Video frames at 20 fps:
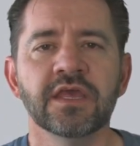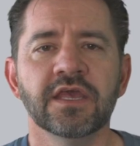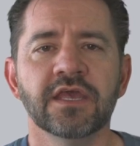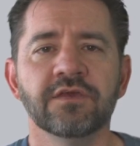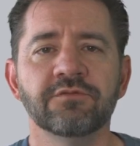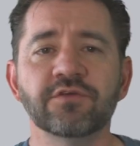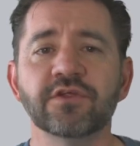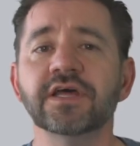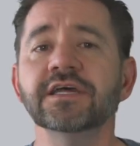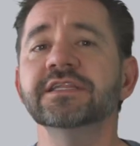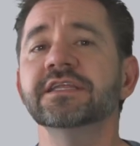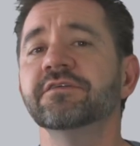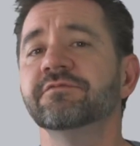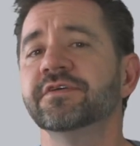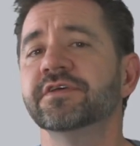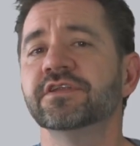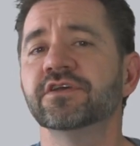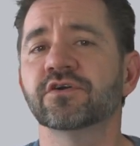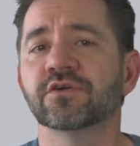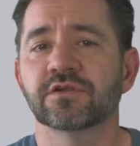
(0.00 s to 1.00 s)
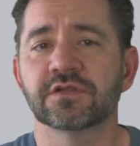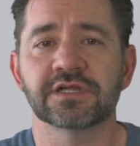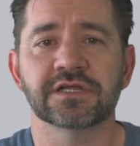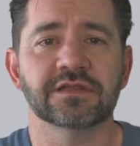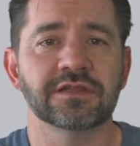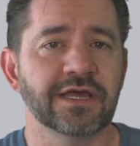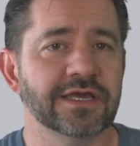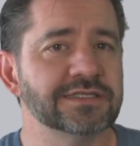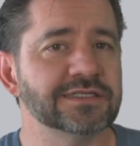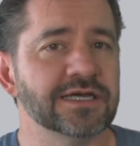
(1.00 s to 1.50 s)
If you like that video, click
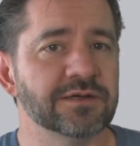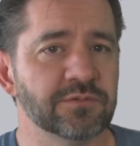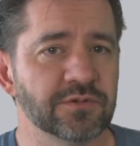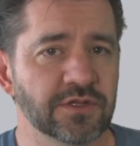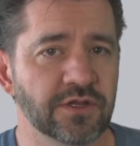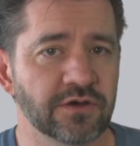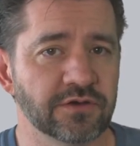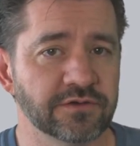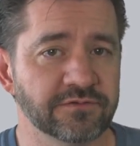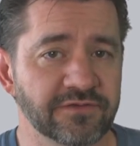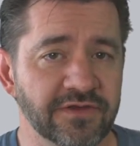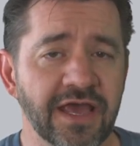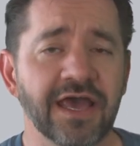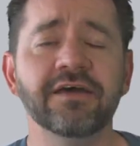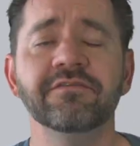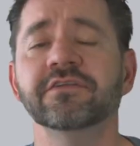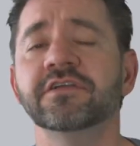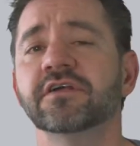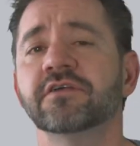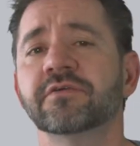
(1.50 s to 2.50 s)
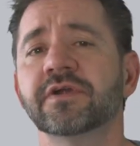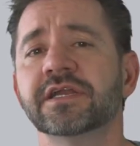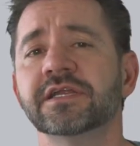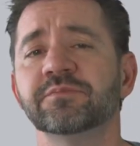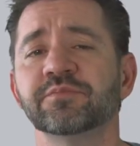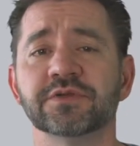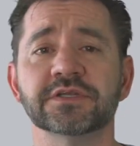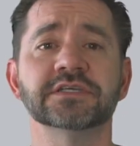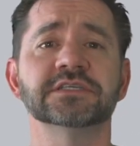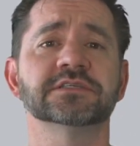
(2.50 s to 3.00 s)
like down below, and if you haven't already,
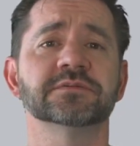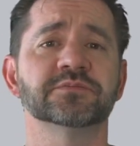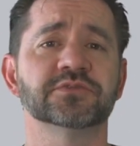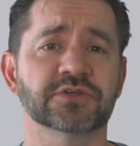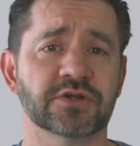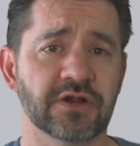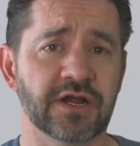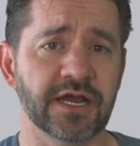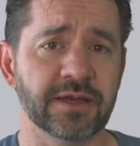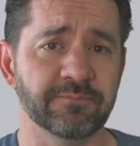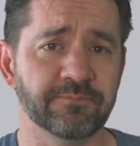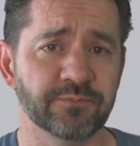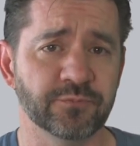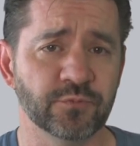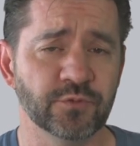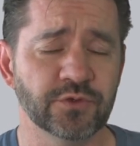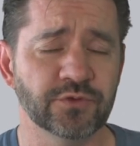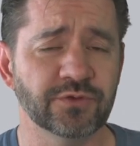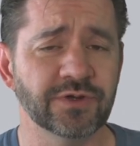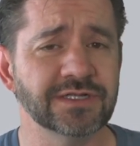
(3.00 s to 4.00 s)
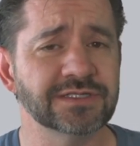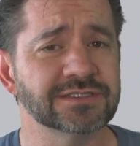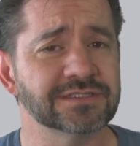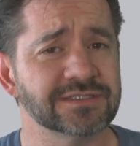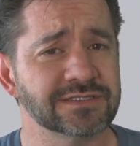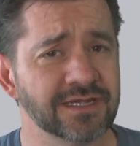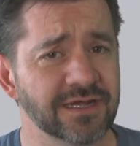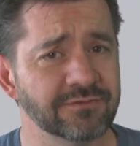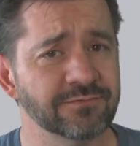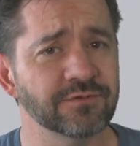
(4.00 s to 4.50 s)
please subscribe. We create
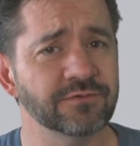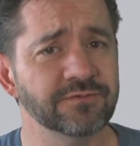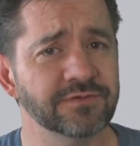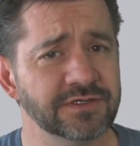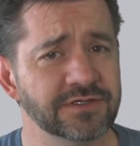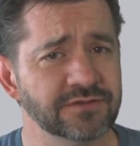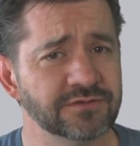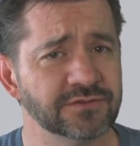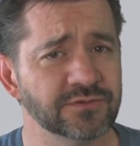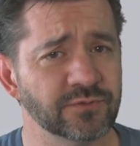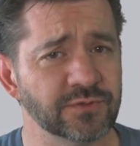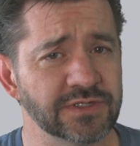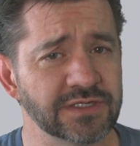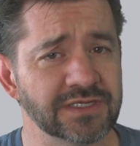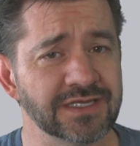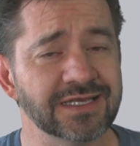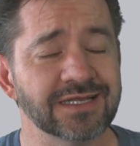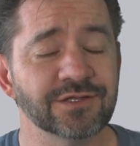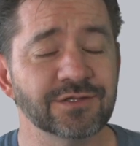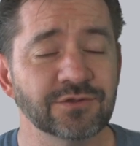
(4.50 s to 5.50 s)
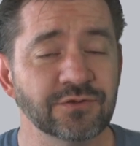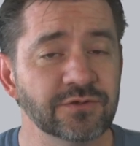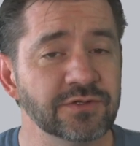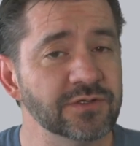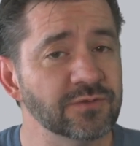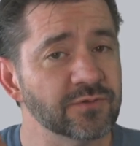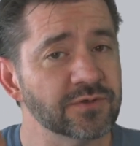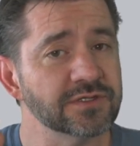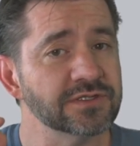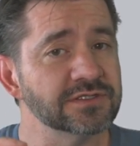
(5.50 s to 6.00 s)
several videos a week,
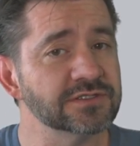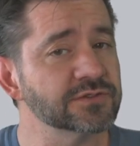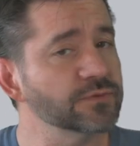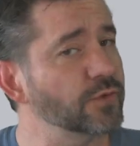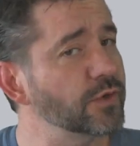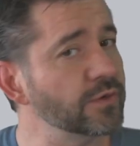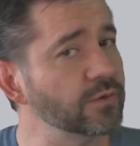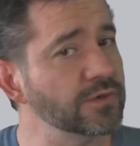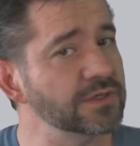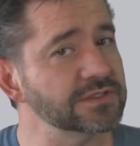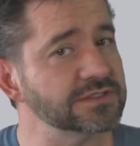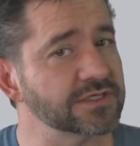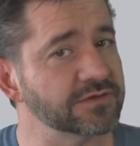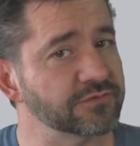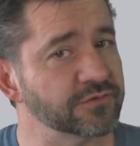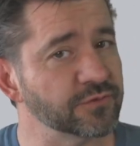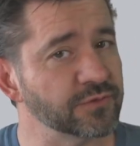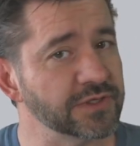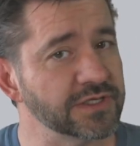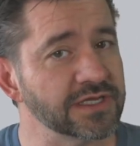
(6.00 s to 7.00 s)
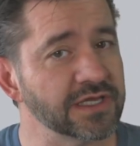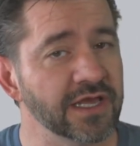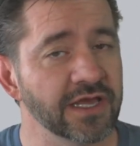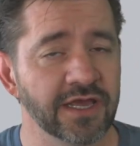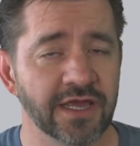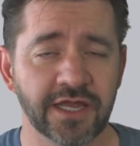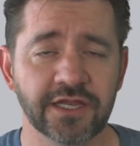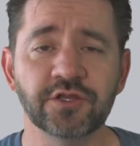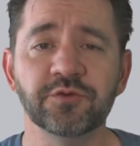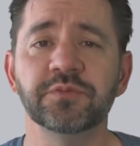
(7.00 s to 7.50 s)
including one of these square ones every week,
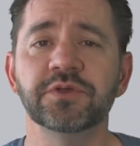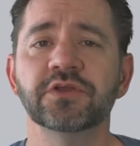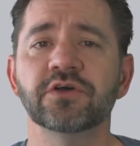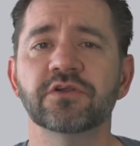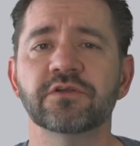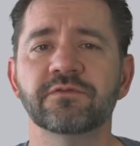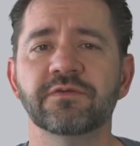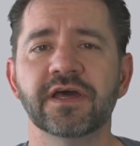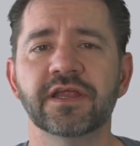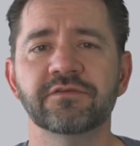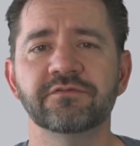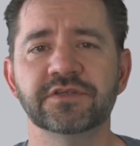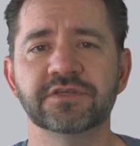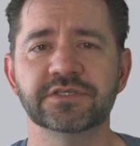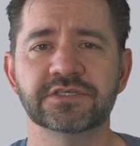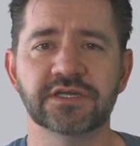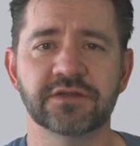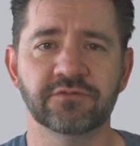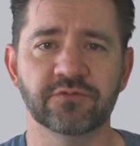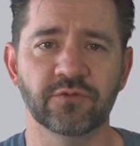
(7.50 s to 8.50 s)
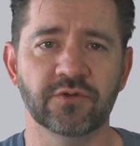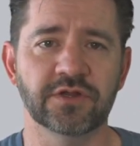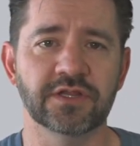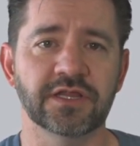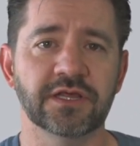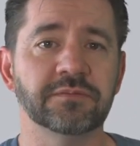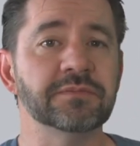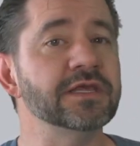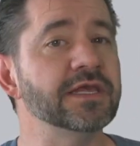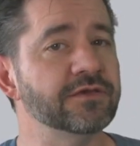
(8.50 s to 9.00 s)
and you'll be notified of each and every one of
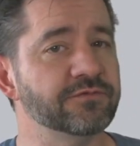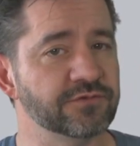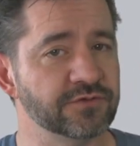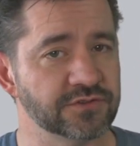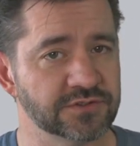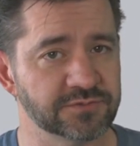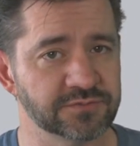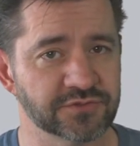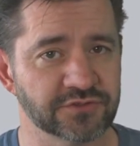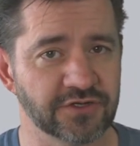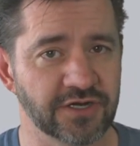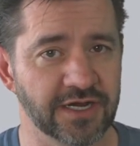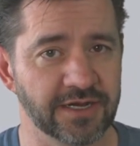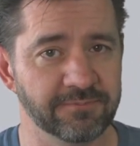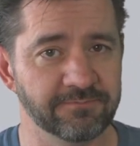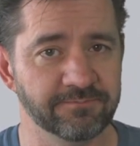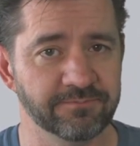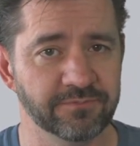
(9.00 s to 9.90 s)
them if you subscribe.